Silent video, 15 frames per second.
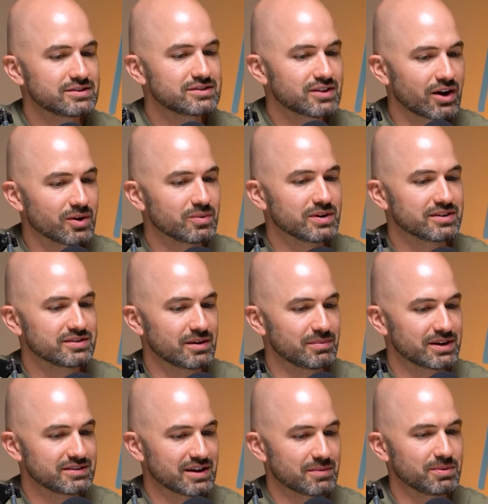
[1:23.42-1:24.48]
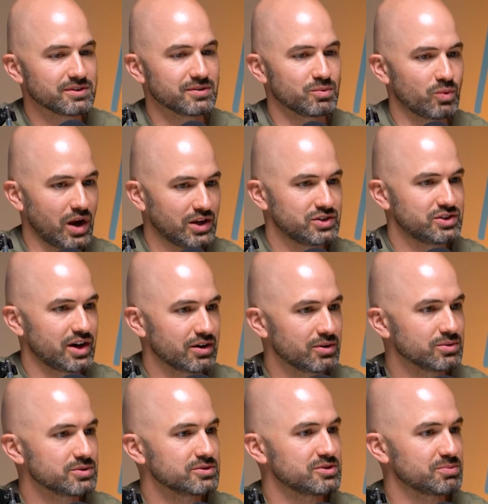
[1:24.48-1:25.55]
start with some examples of what
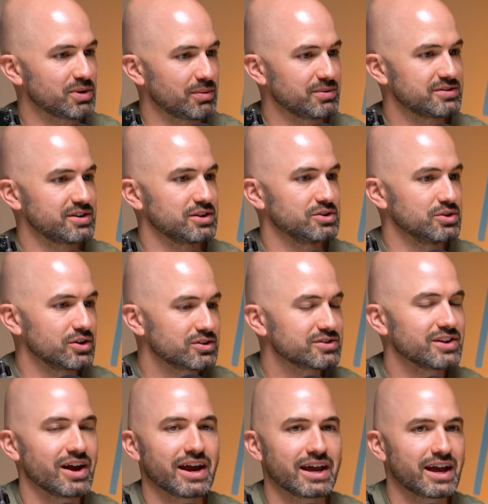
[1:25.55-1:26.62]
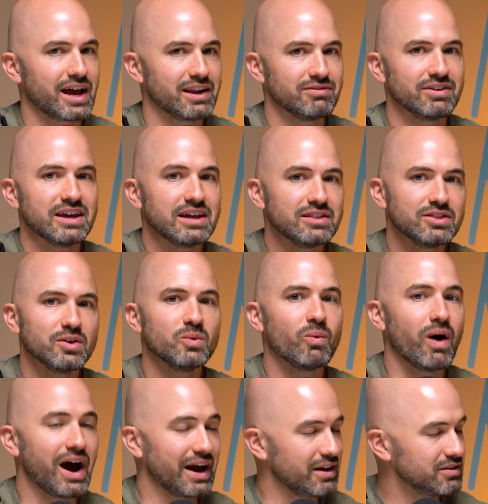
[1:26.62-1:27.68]
shareholder supremacy looks like kind of in the
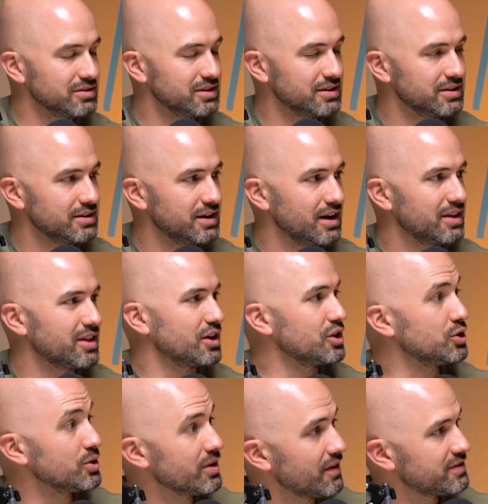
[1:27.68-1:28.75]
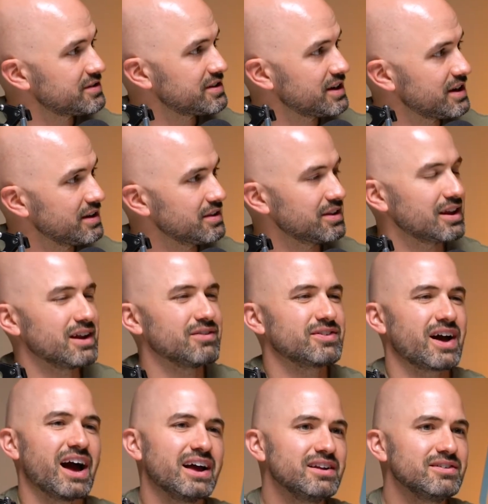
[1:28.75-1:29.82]
wild that you have seen that have
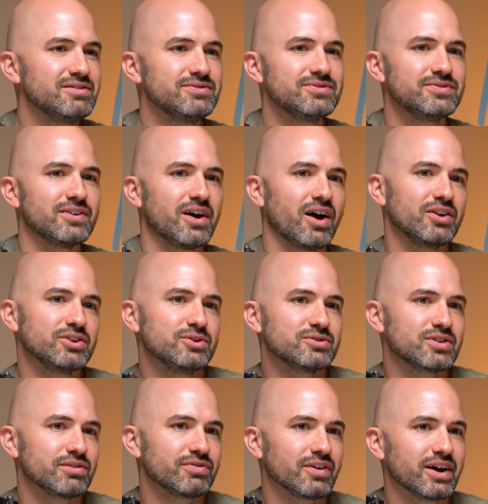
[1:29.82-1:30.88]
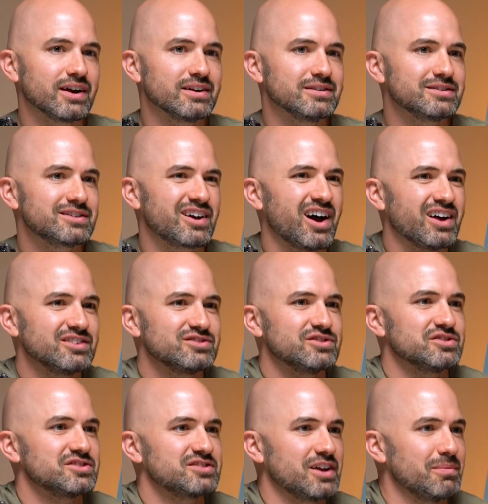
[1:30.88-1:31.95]
kind of, I'll use the phrase, caused
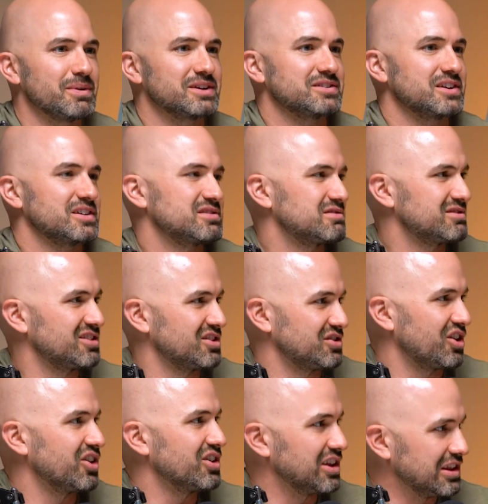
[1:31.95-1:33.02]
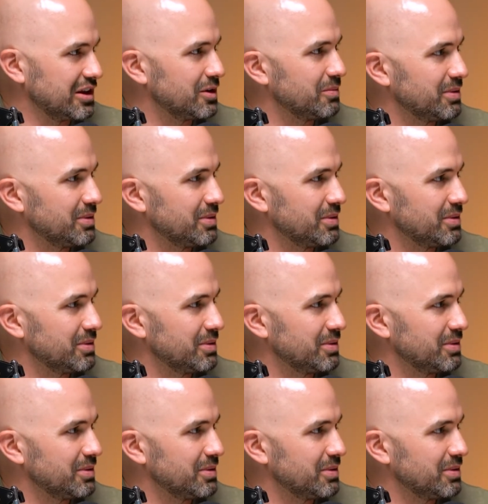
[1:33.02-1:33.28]
your stomach to turn a little